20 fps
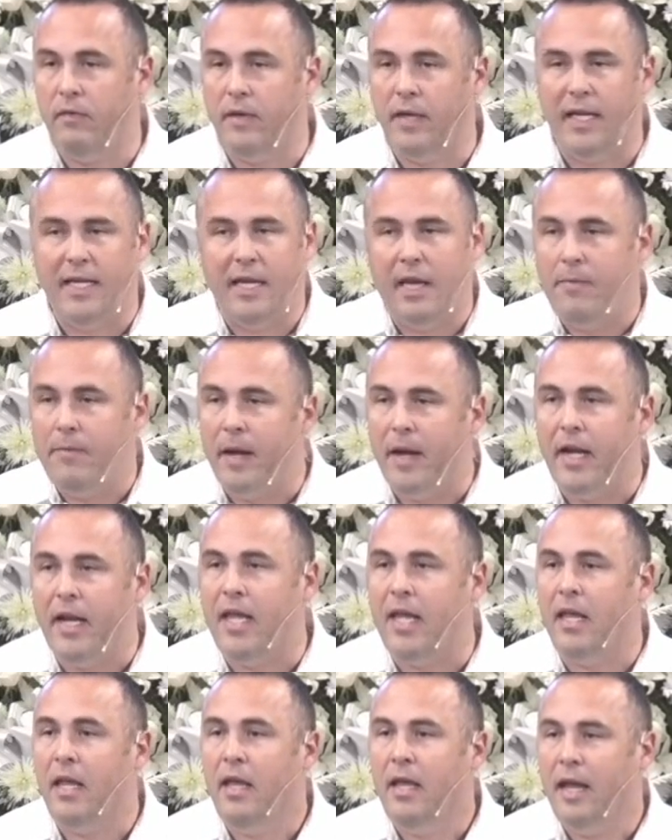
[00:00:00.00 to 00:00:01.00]
He doesn't give me
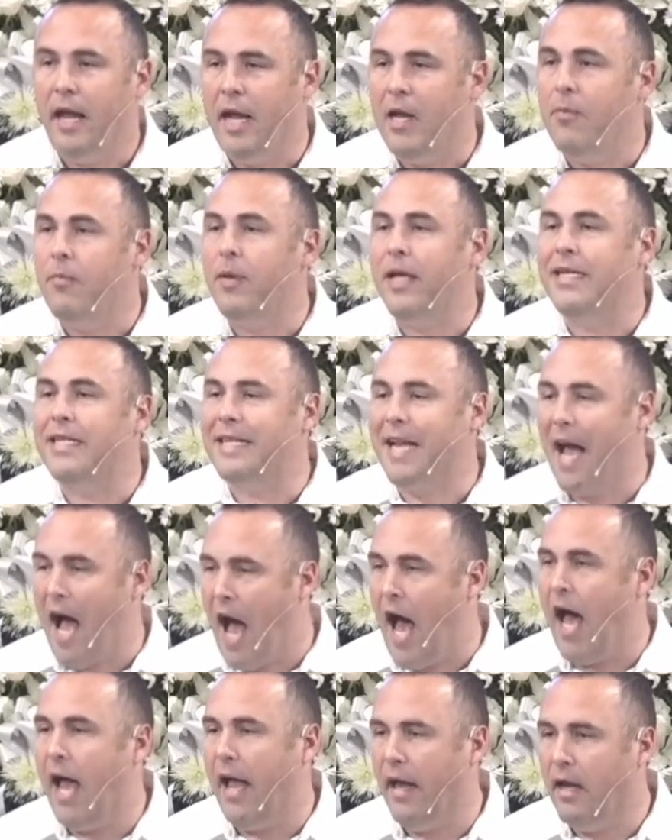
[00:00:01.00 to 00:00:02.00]
any, any place to
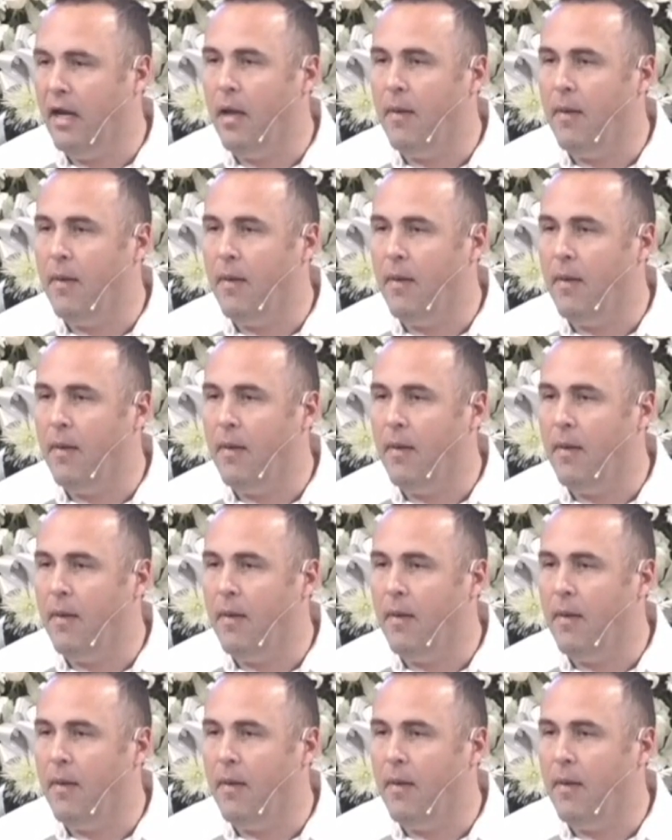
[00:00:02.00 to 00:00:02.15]
hide.